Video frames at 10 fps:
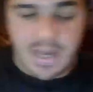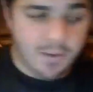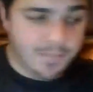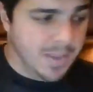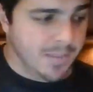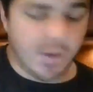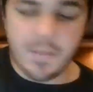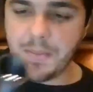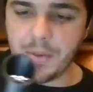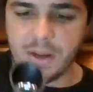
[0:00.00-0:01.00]
Now I'm
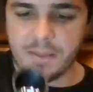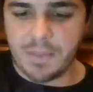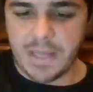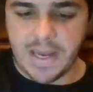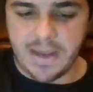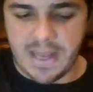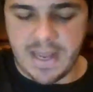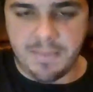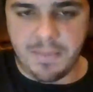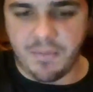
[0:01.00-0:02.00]
going to be putting a blade,
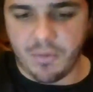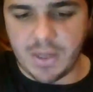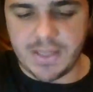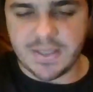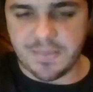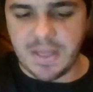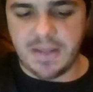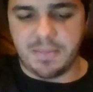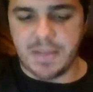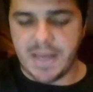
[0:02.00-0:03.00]
and before I
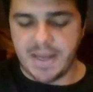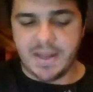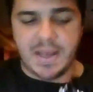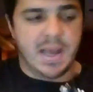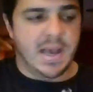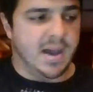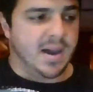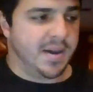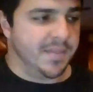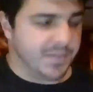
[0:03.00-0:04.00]
display the blade,
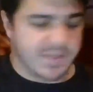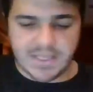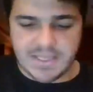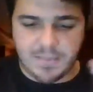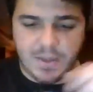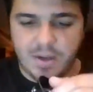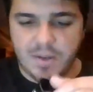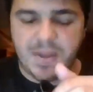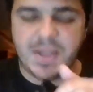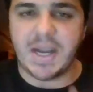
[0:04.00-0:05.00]
since I'm not
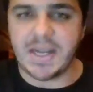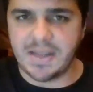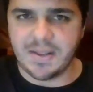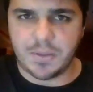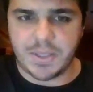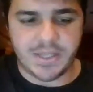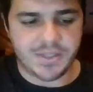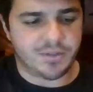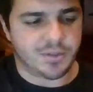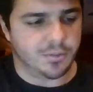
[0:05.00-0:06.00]
going to be tightening the
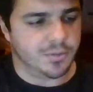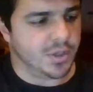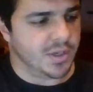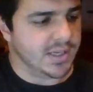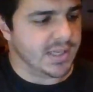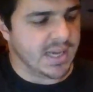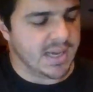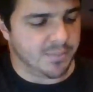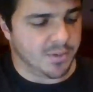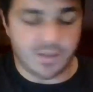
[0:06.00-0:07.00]
retention screws on it,
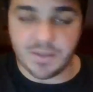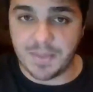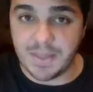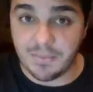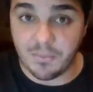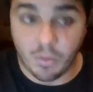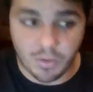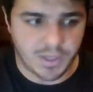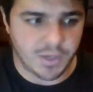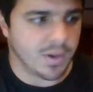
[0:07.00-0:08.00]
I'm going to be
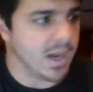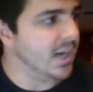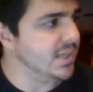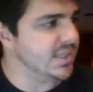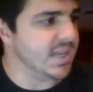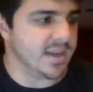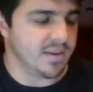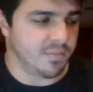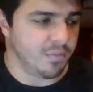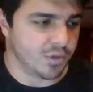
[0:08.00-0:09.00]
warning you guys
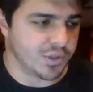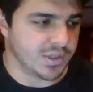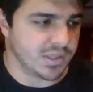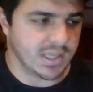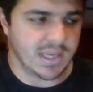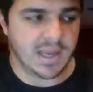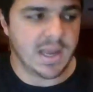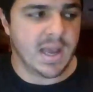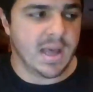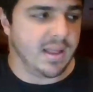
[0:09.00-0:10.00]
that
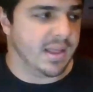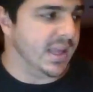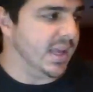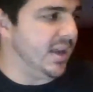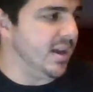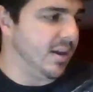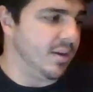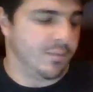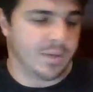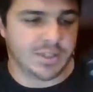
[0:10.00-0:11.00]
unfortunately the
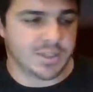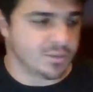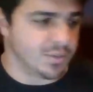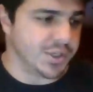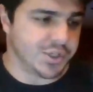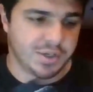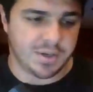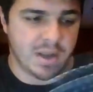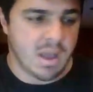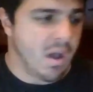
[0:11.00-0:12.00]

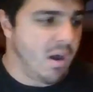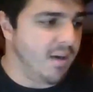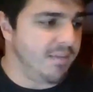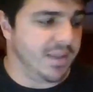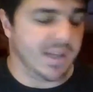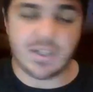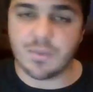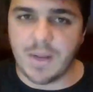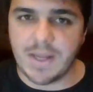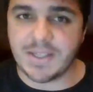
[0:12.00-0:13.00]
registration of the
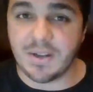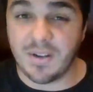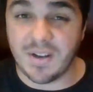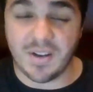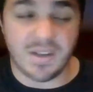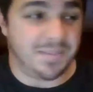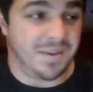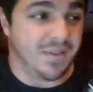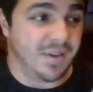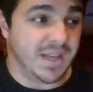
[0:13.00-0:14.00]
swings are not going to
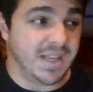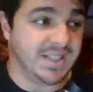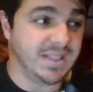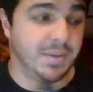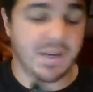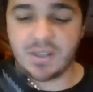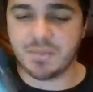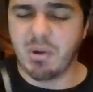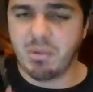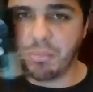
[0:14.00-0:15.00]
be very easy
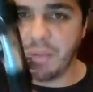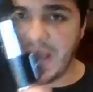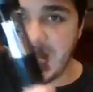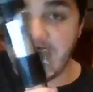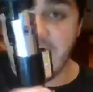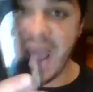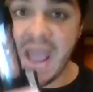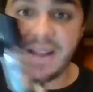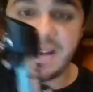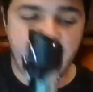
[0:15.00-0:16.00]
because both blade
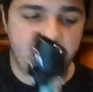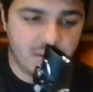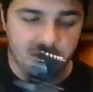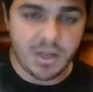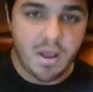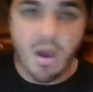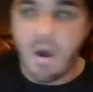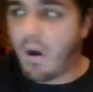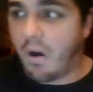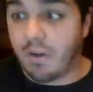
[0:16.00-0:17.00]
and hilt
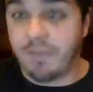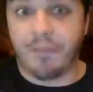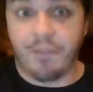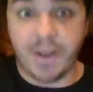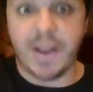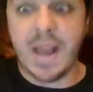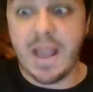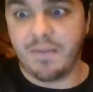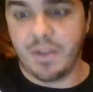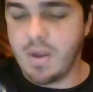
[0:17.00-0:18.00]
are
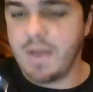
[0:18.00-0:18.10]
friggin' heavy.